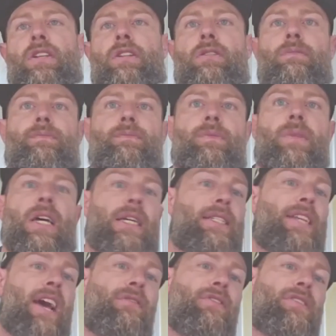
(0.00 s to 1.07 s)
in a
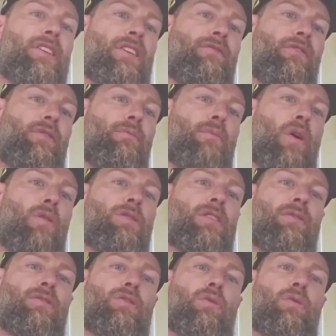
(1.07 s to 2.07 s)
deficit for most of